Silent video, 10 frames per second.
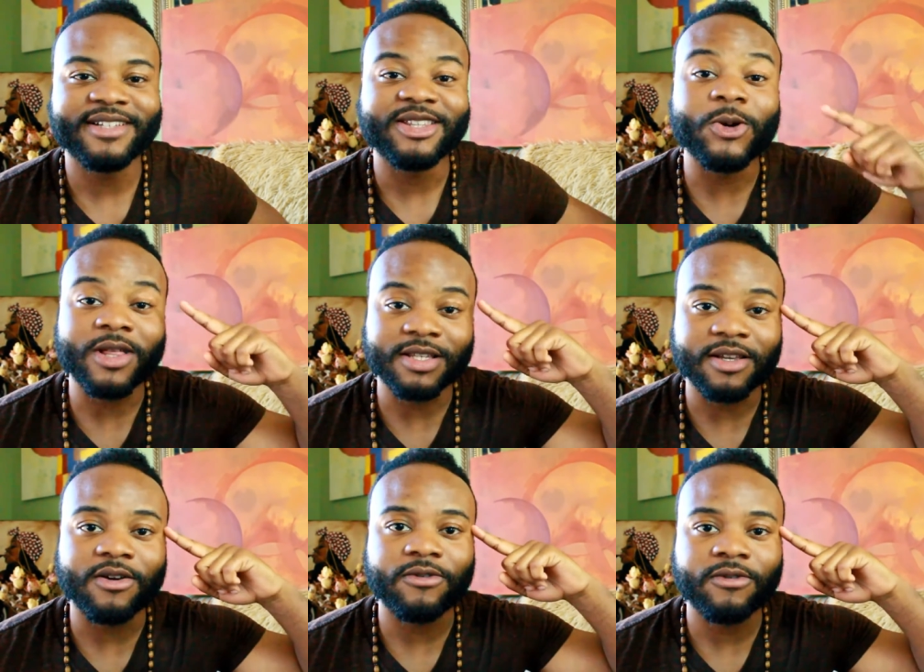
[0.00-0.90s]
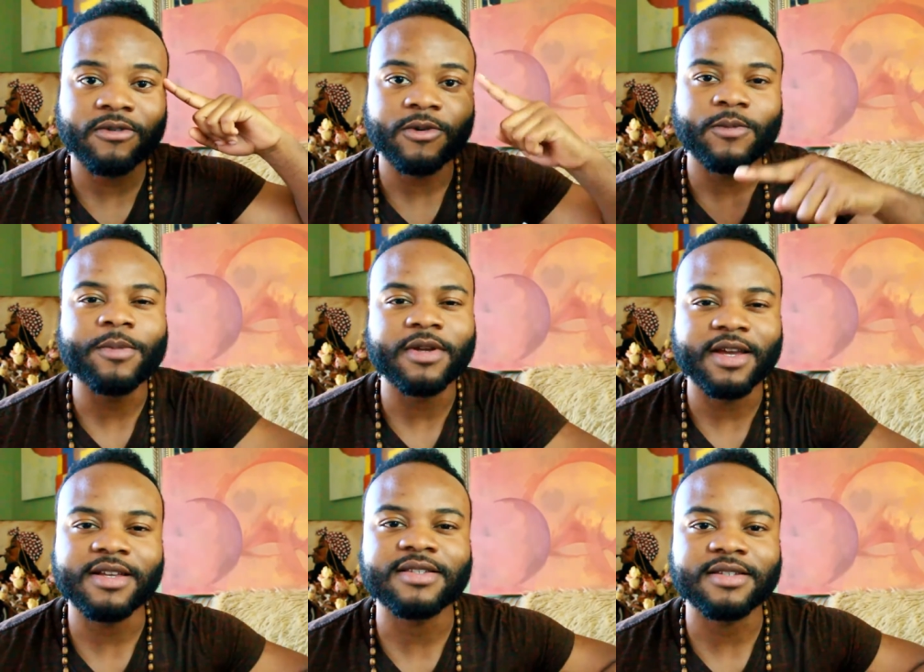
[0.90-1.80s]
Know thyself. Remember your
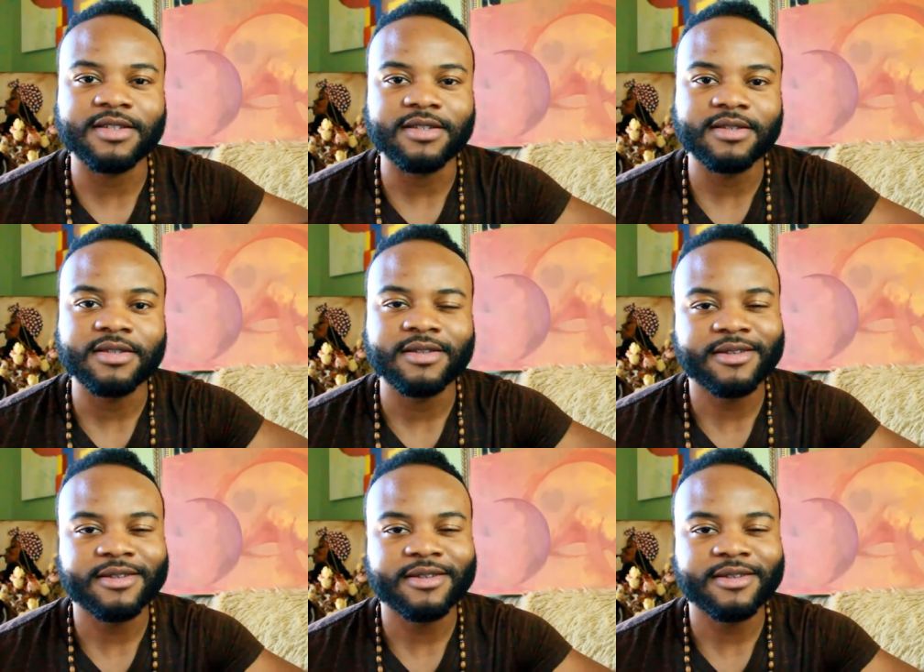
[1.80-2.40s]
ancestors.